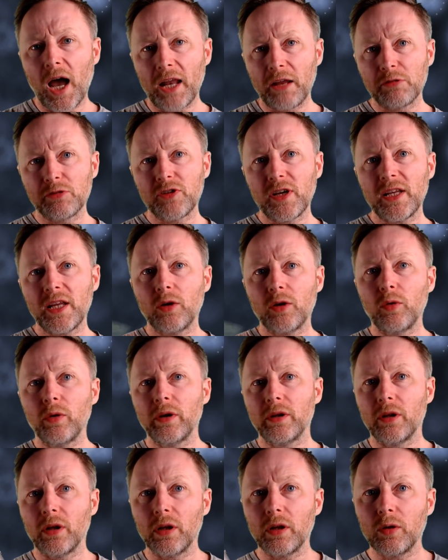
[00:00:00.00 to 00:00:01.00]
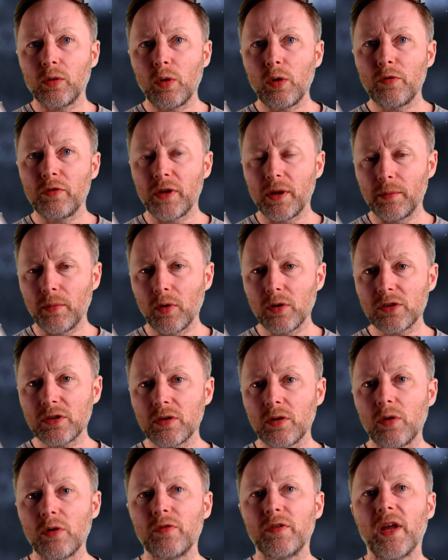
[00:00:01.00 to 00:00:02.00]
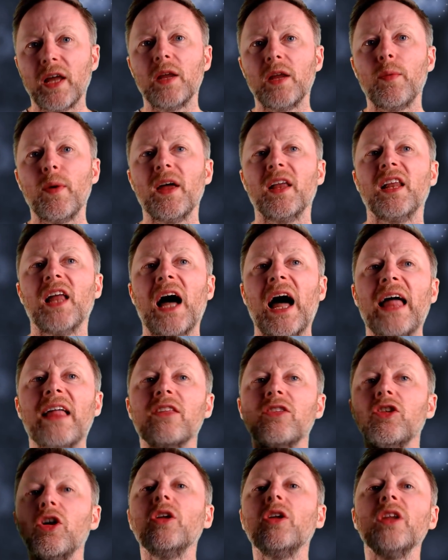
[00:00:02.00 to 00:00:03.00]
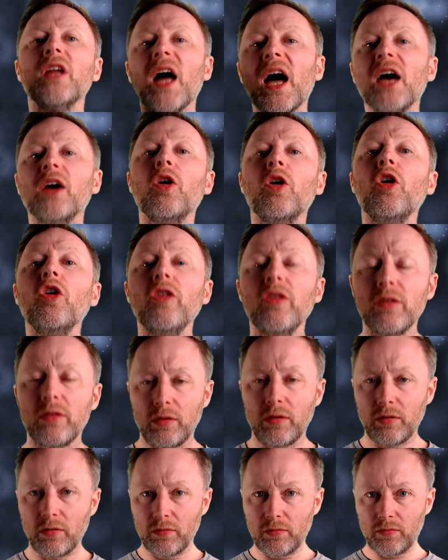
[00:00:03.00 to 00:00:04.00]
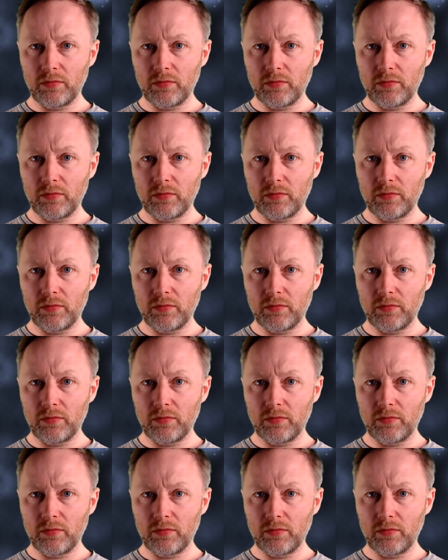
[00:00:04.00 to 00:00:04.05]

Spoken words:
And he was ready to go to the other coffin, the ma's coffin, and they went like, turn that around